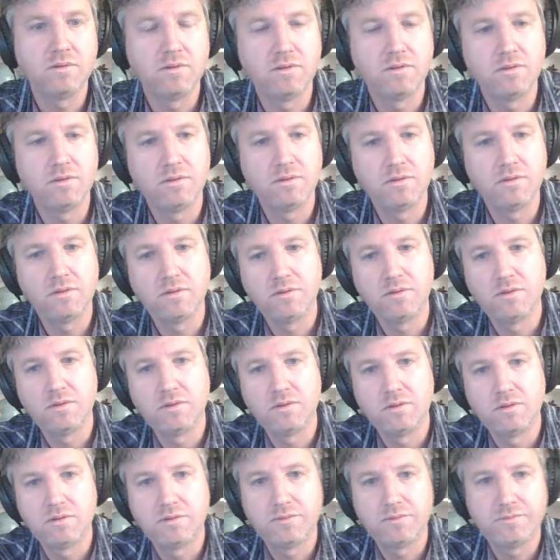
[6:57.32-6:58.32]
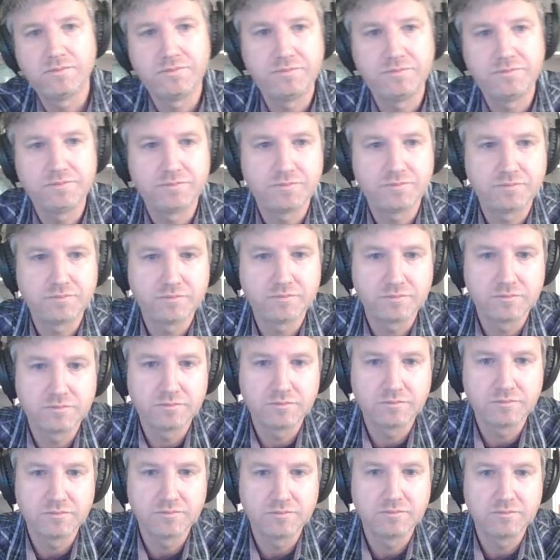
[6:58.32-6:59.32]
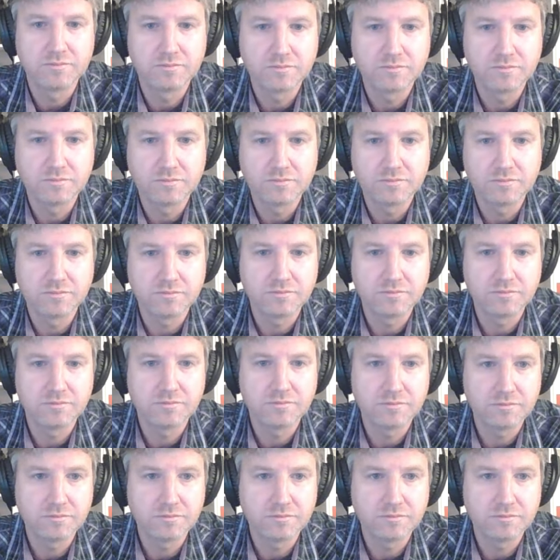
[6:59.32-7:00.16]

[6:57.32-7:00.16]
This person isn't speaking.